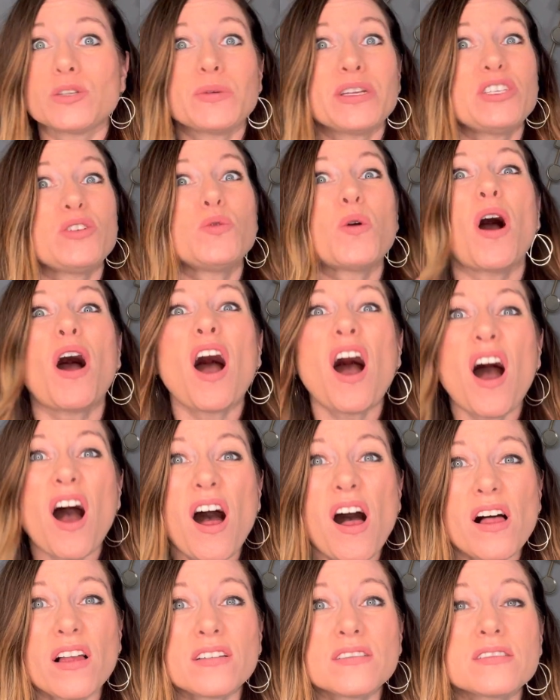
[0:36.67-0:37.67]
We do
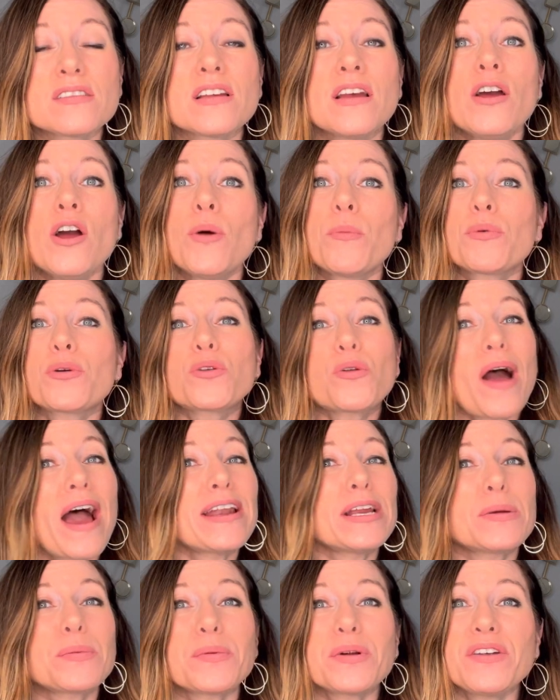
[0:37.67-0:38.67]
hauls,
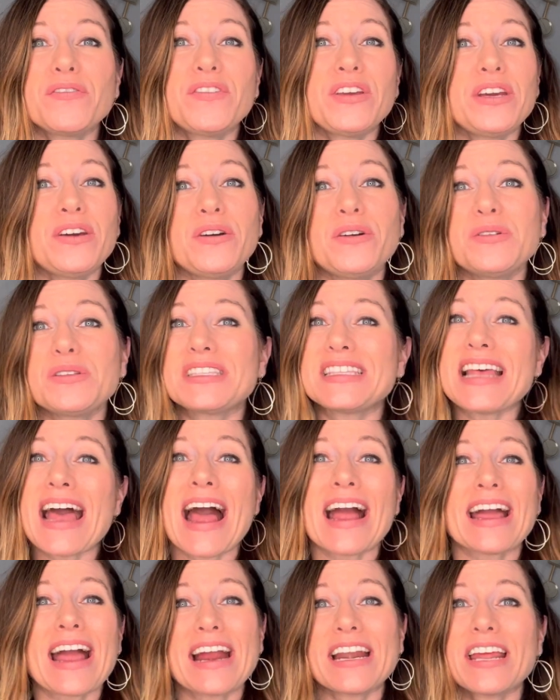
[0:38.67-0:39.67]
product reviews,
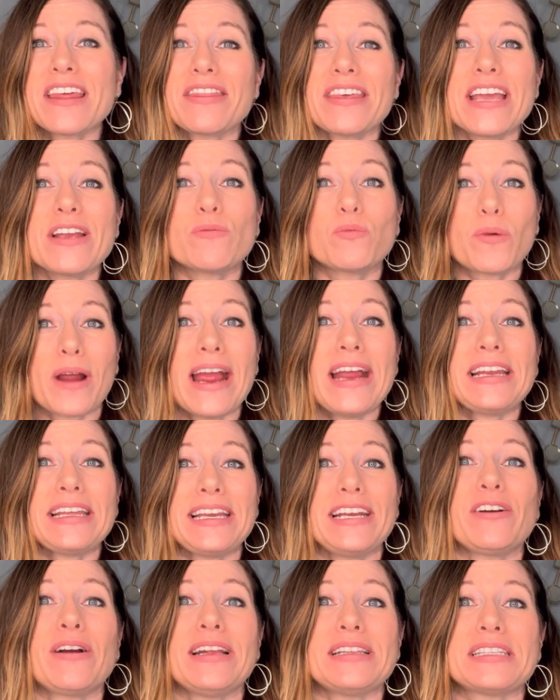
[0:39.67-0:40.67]
that kind of thing right
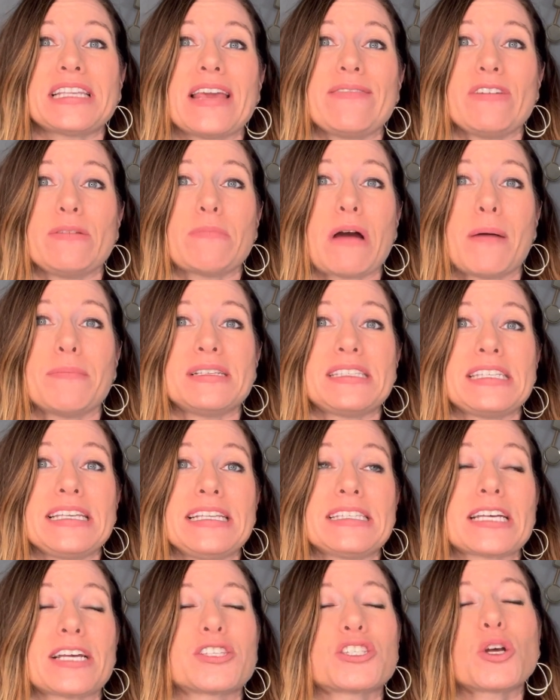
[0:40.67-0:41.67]
here at Saving Mamasita.